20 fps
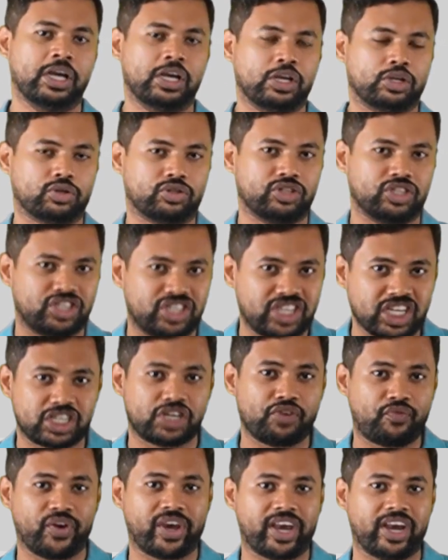So this
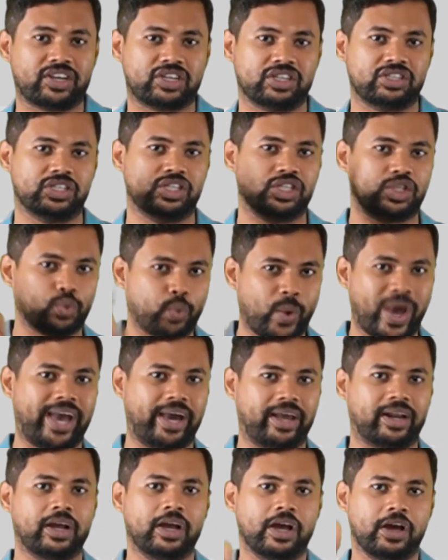justification is
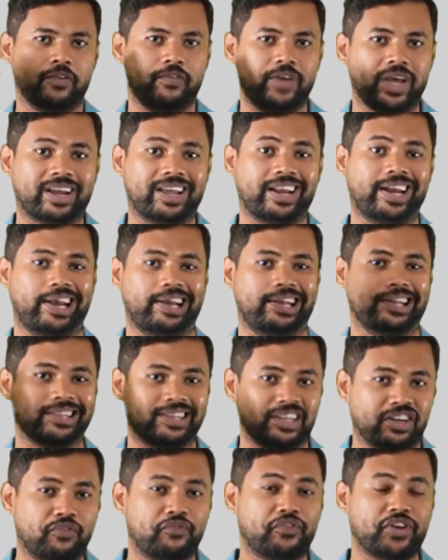where we are creating the
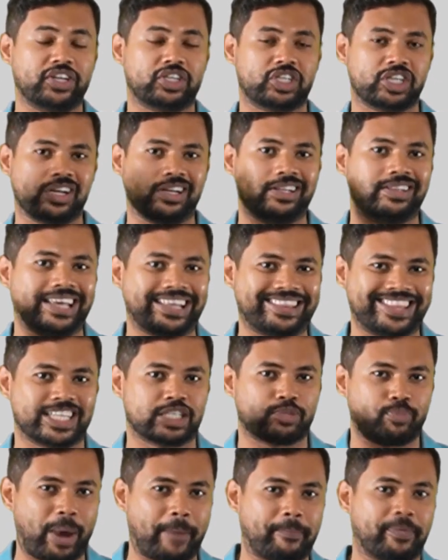differential in the
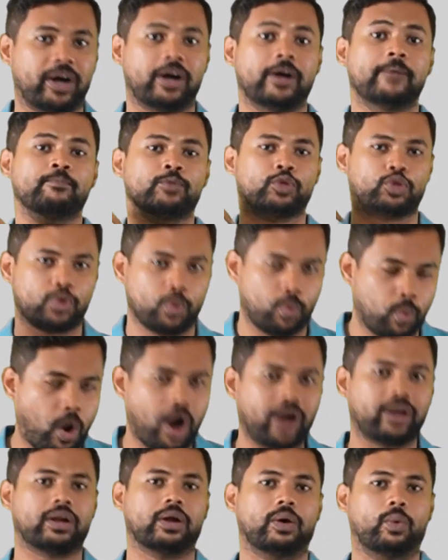ethics paper. So
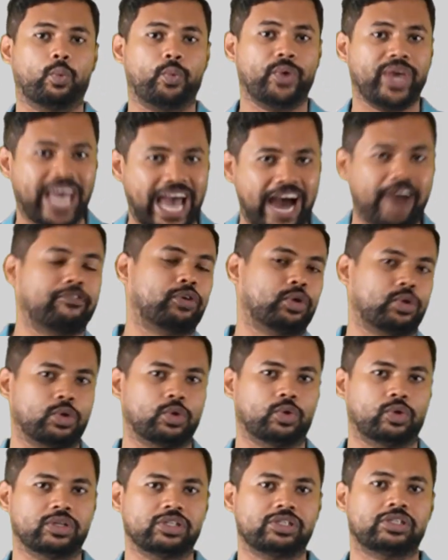what we have to
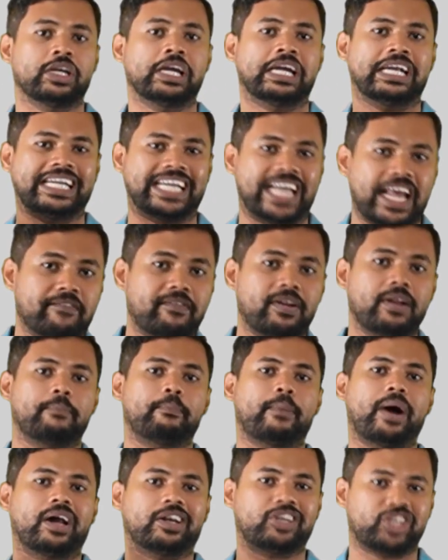do is
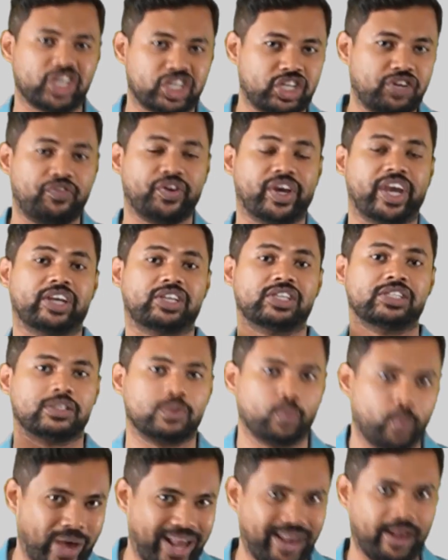develop our
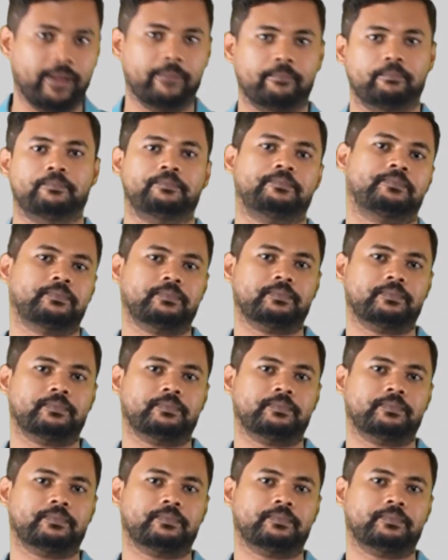justifications well.